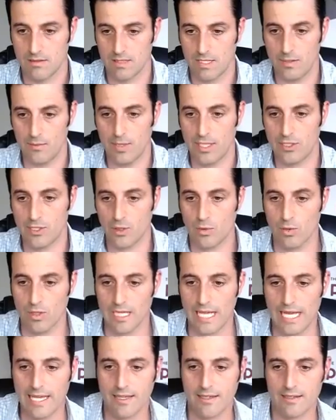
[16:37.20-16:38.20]
Rachel will
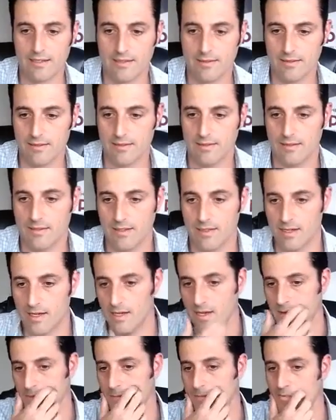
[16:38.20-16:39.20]
like.
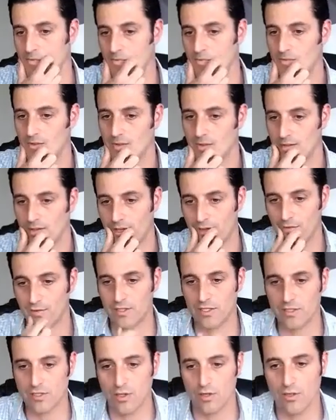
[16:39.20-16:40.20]
If you
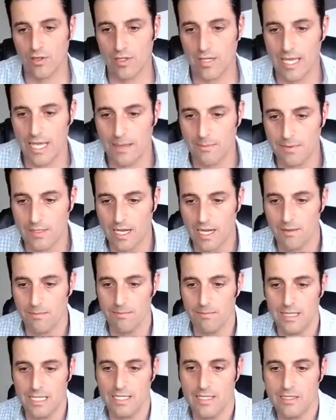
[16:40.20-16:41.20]
just go to
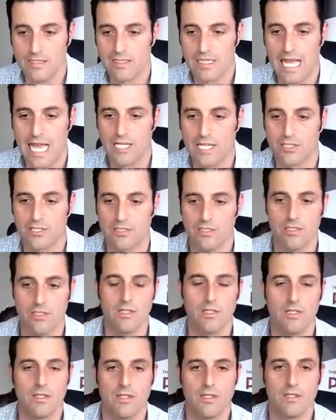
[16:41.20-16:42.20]

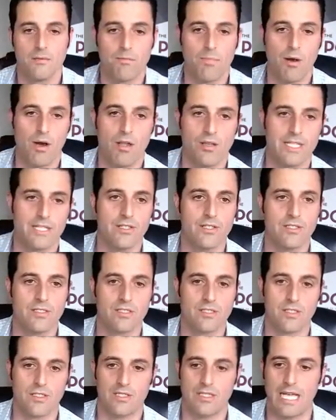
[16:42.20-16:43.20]

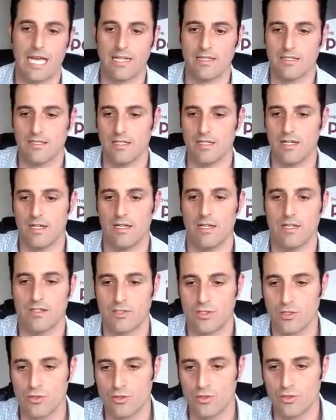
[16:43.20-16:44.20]
m.me/pawnleaders, that
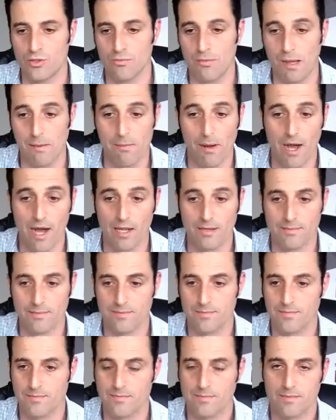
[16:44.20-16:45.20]
shoots you to my bot,
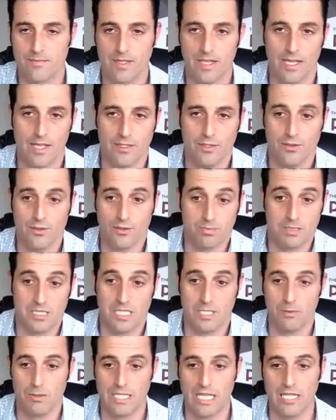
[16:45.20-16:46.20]
and you'll
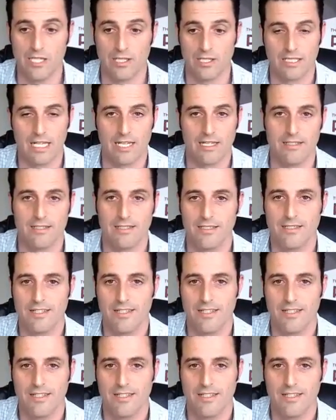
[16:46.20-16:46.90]
see what that looks like